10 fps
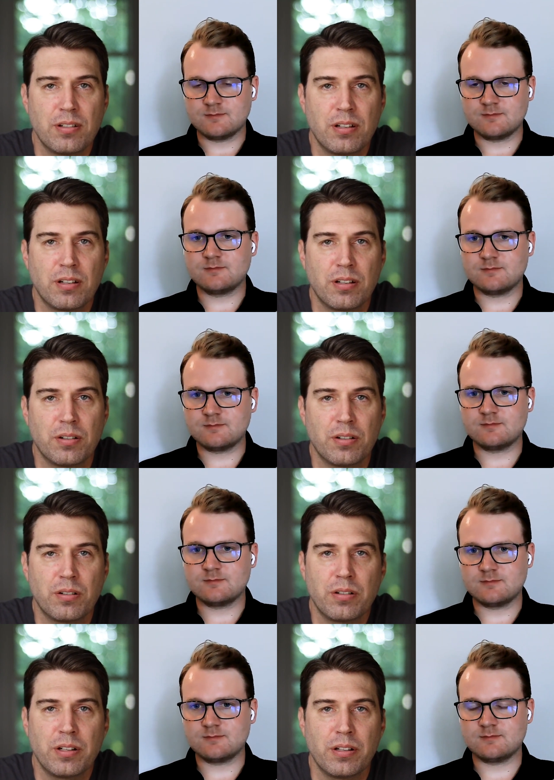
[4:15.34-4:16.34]
Speaker 1: uh,
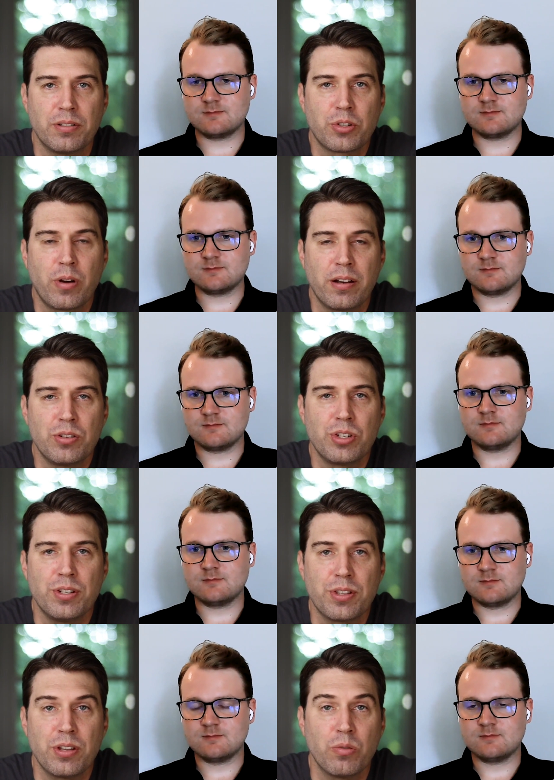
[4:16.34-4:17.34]
and
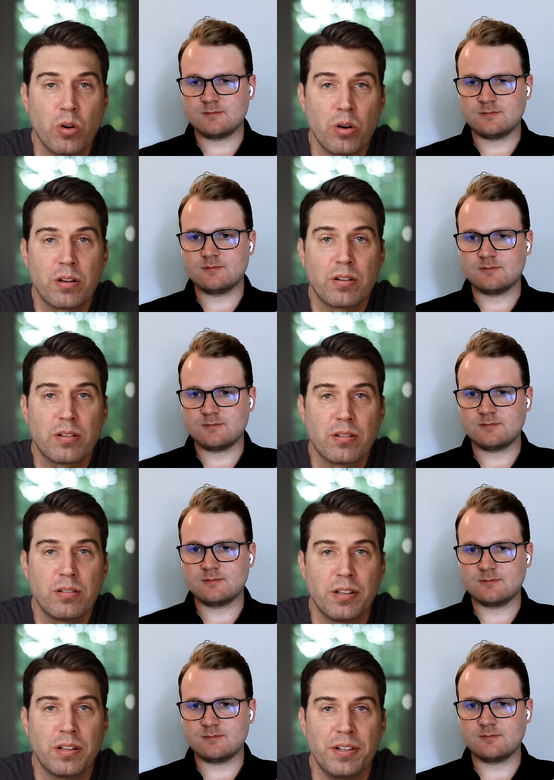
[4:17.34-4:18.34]
strategies that work
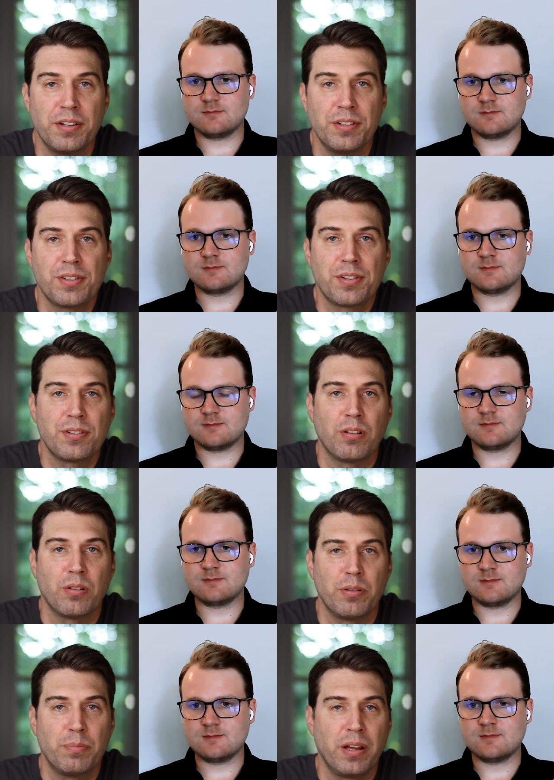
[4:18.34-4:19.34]
and these, you
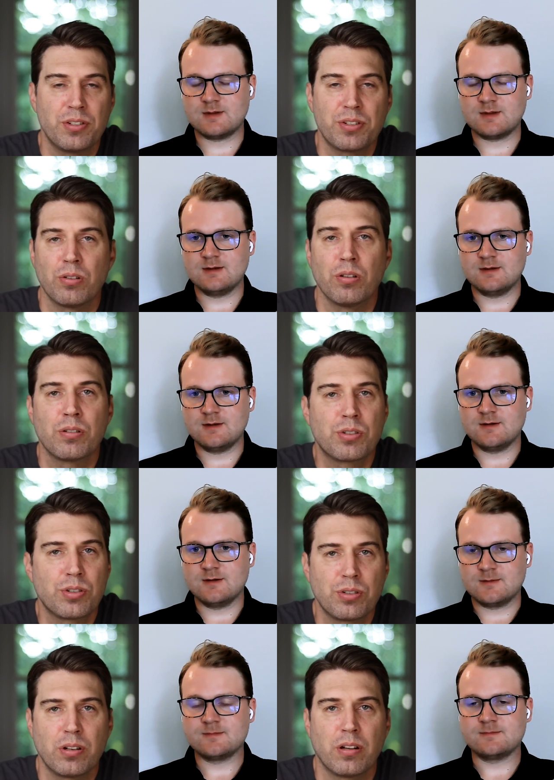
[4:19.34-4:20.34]
know, in paid
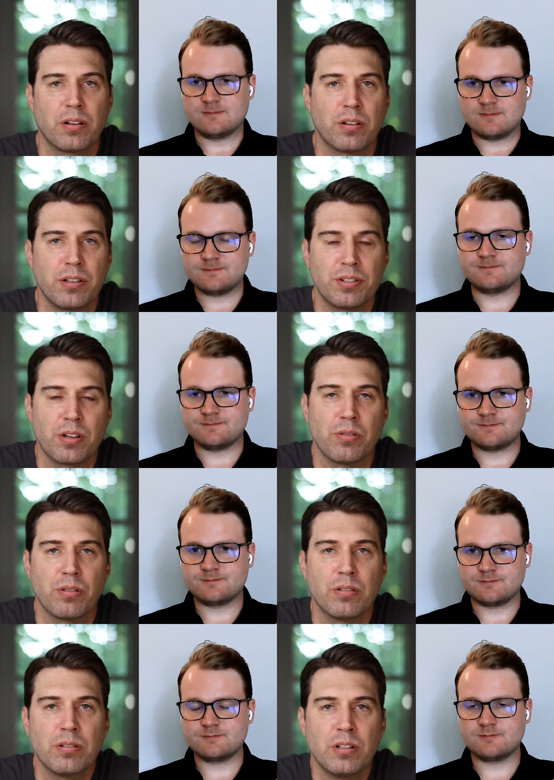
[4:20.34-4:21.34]
search, uh, these
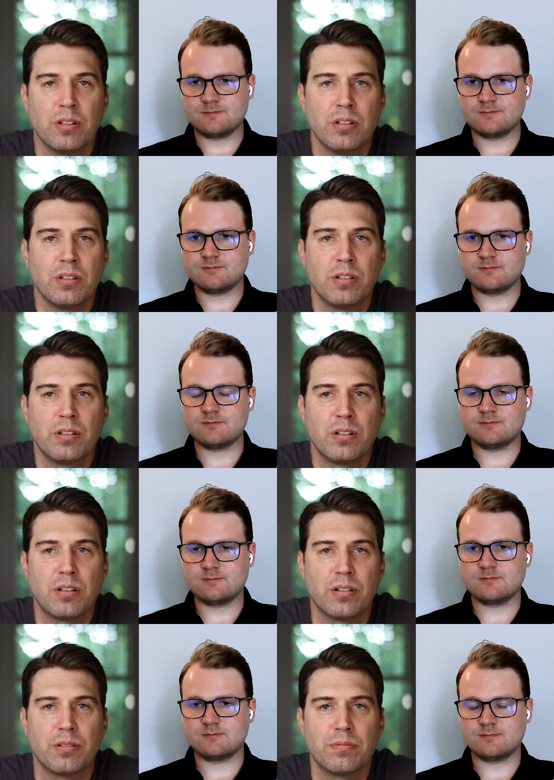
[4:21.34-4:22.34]
other
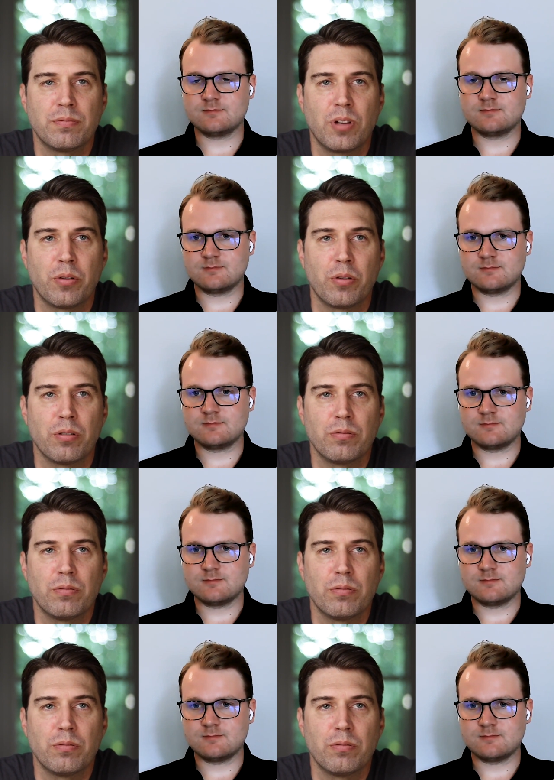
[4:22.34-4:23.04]
uh, other